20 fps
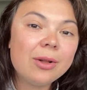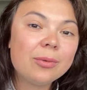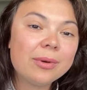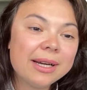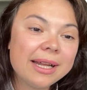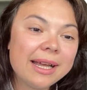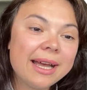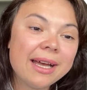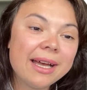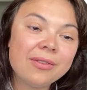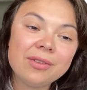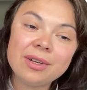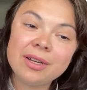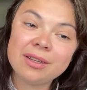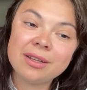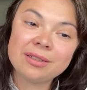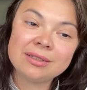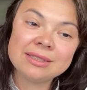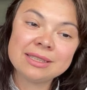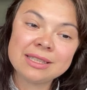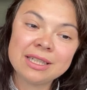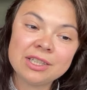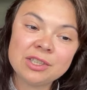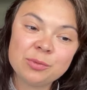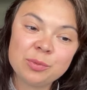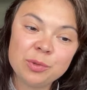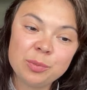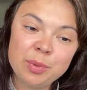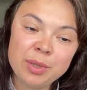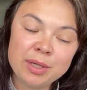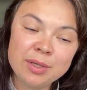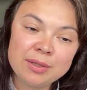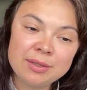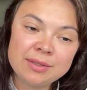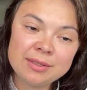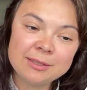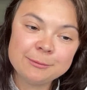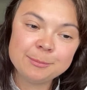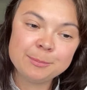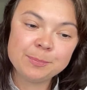already have another sketch
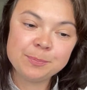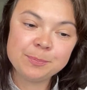prepared.